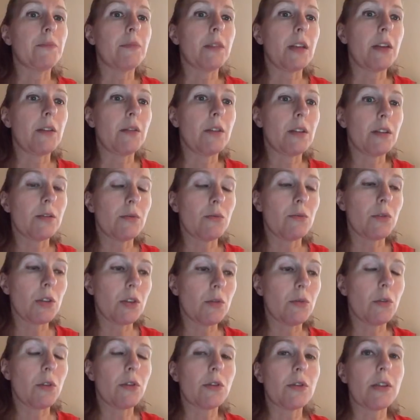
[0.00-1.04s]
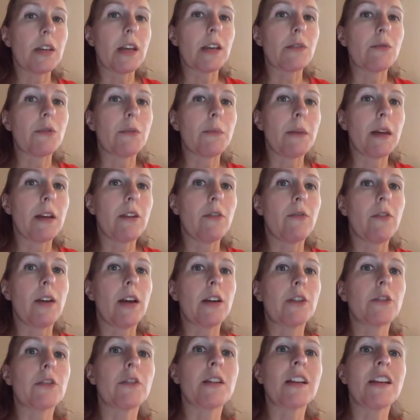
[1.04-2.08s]
these roller skates were
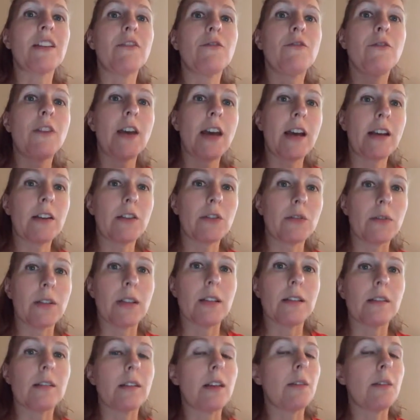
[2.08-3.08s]
manufactured in factories.